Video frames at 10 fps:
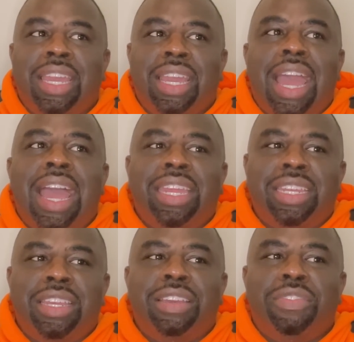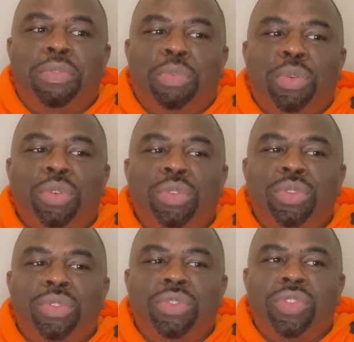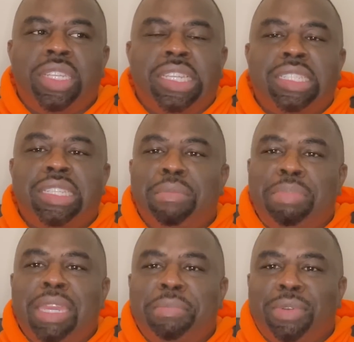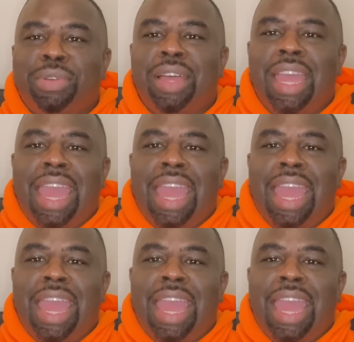kind of proved to some people